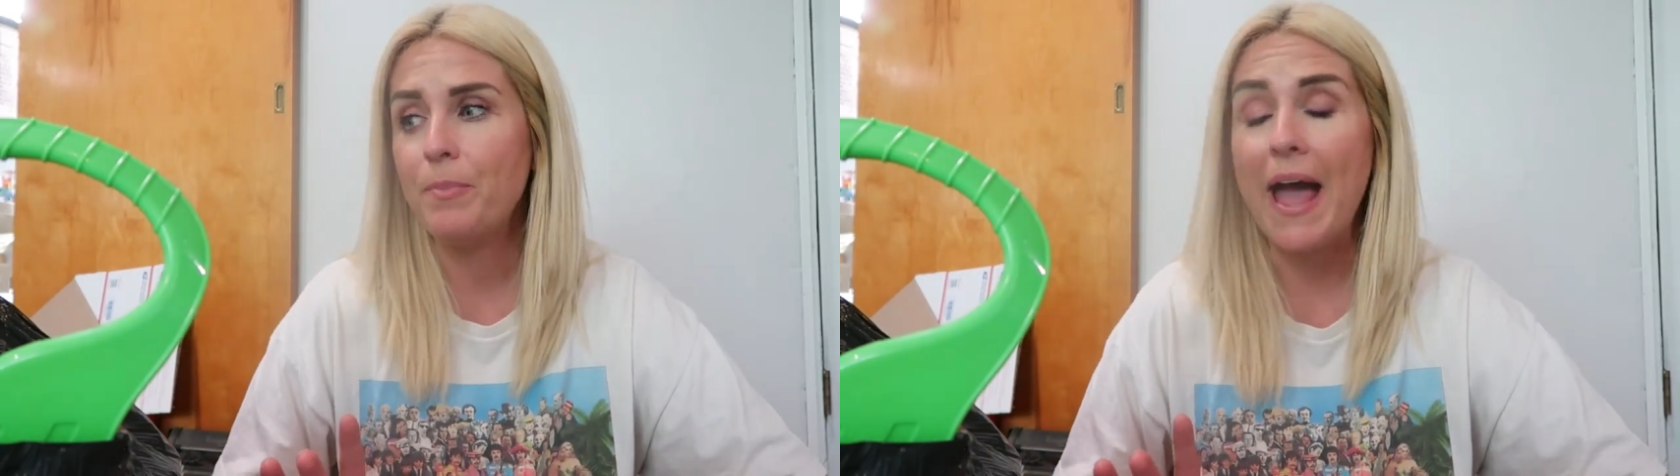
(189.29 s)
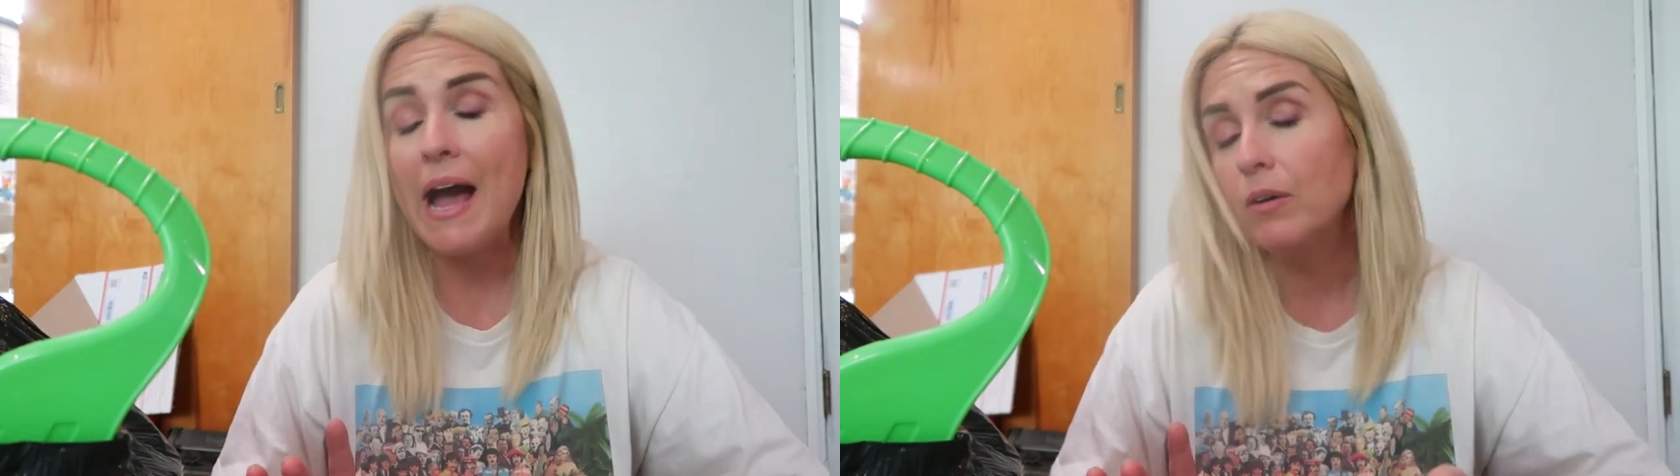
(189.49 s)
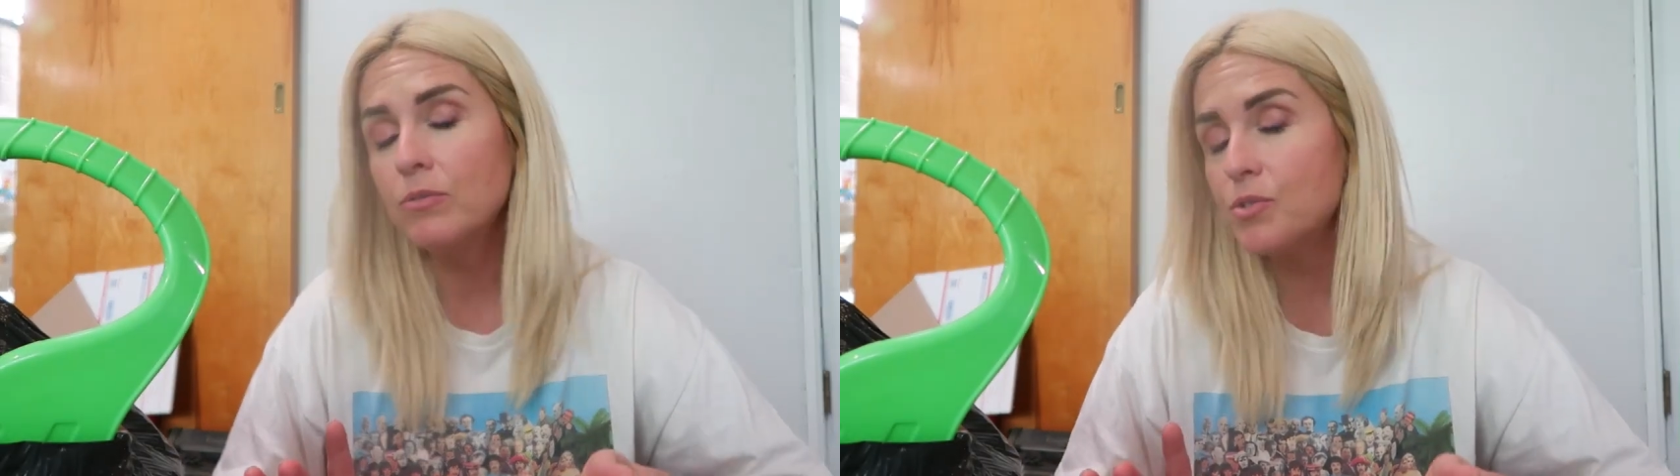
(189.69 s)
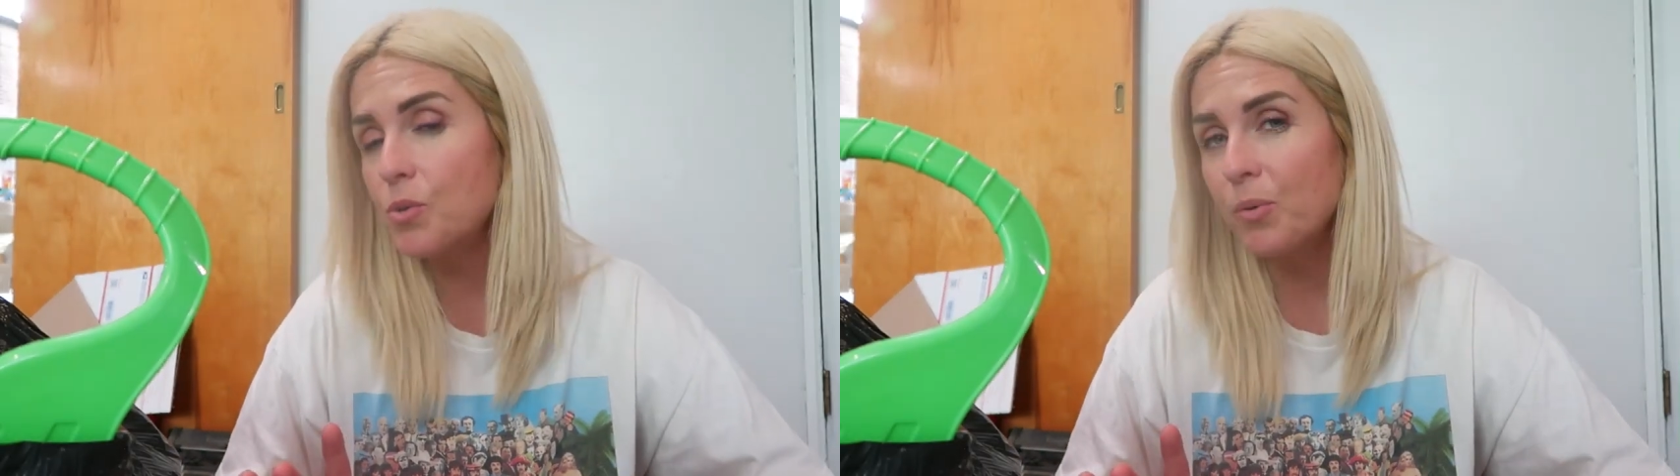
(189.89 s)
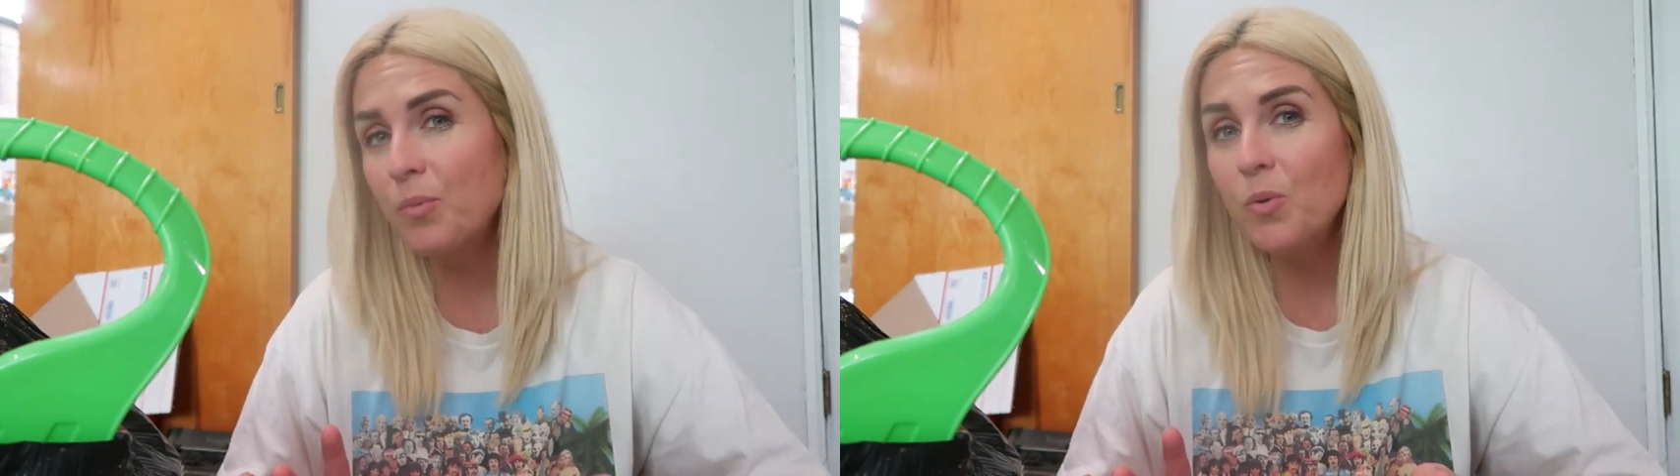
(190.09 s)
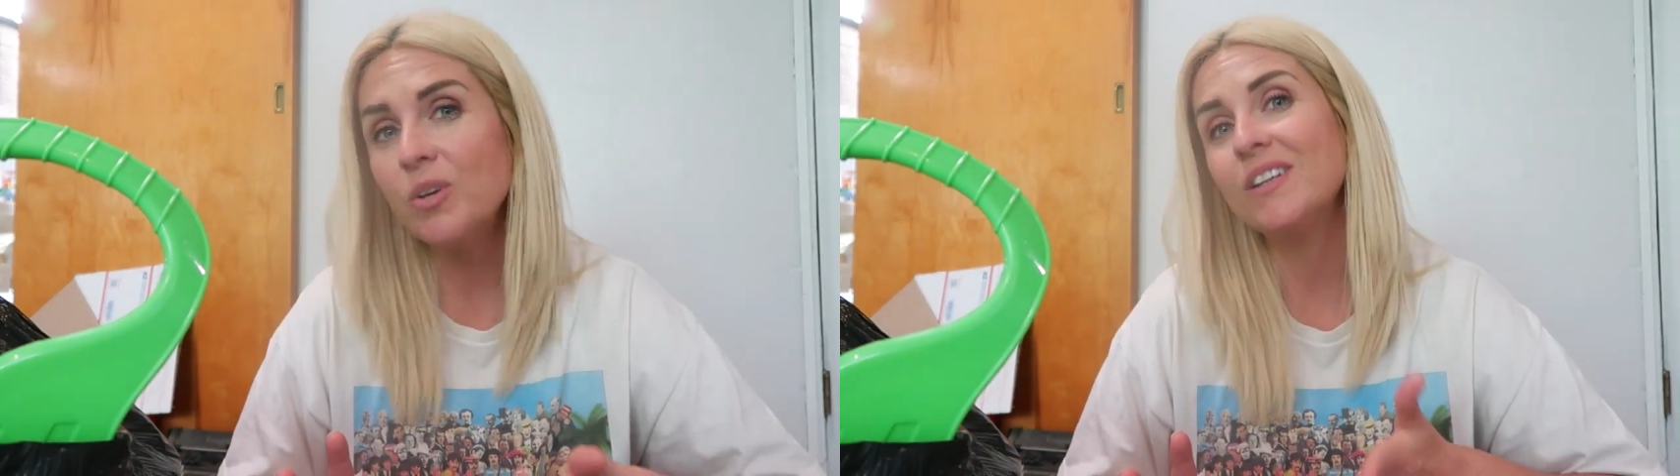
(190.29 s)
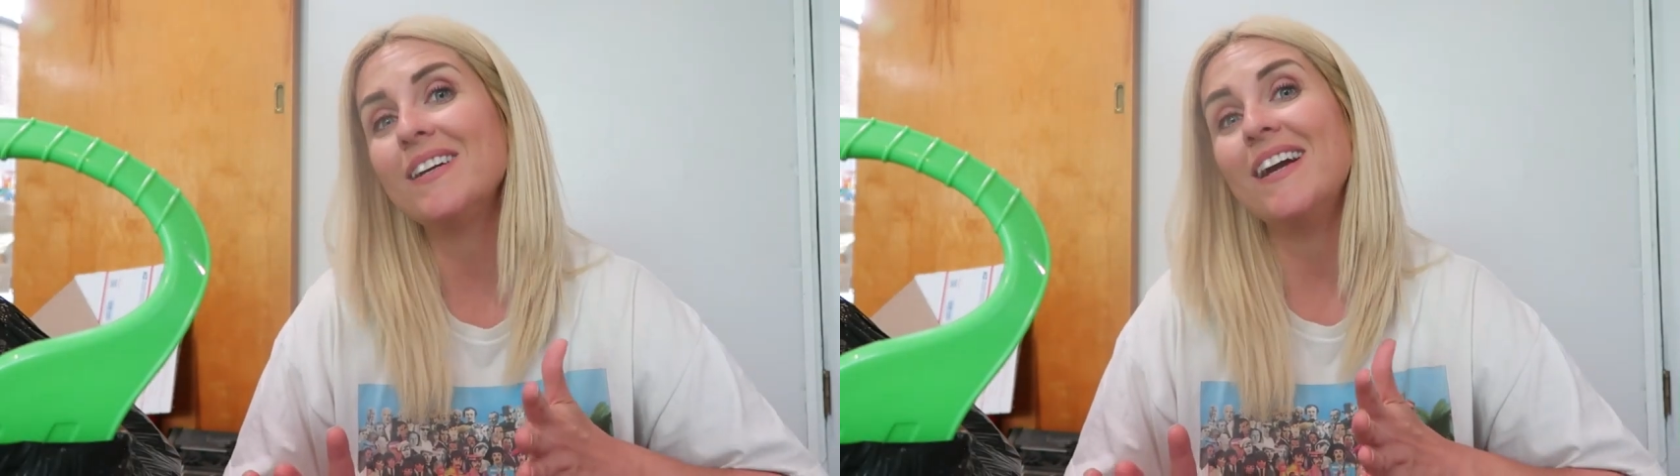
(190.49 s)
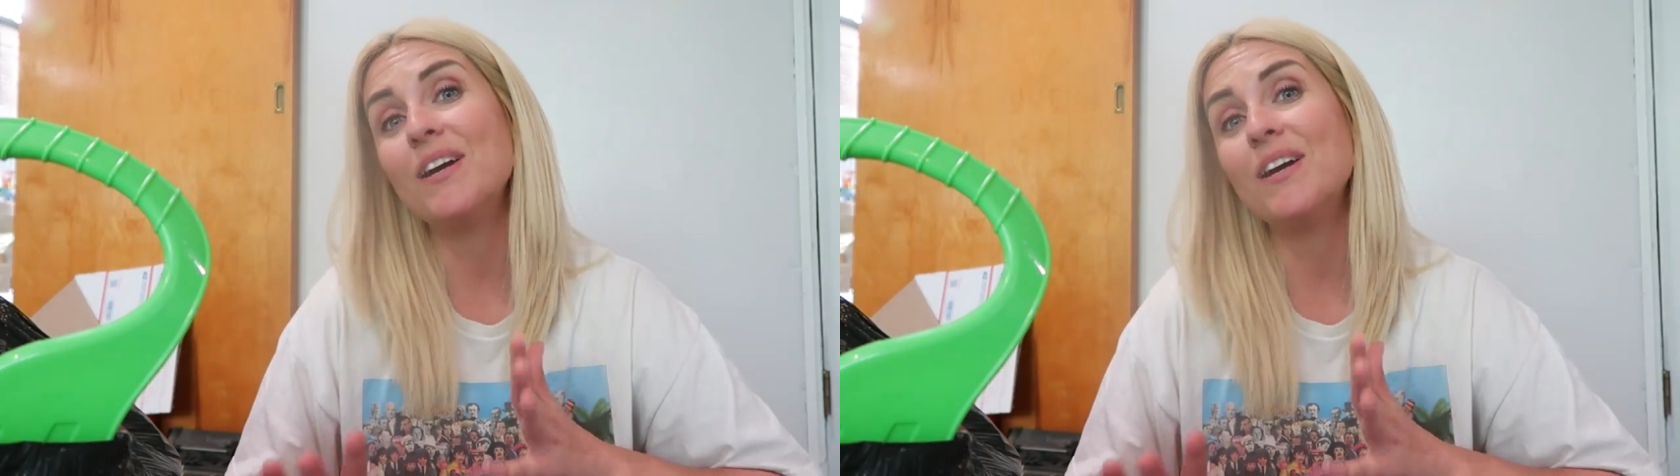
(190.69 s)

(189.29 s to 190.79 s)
pounds or more.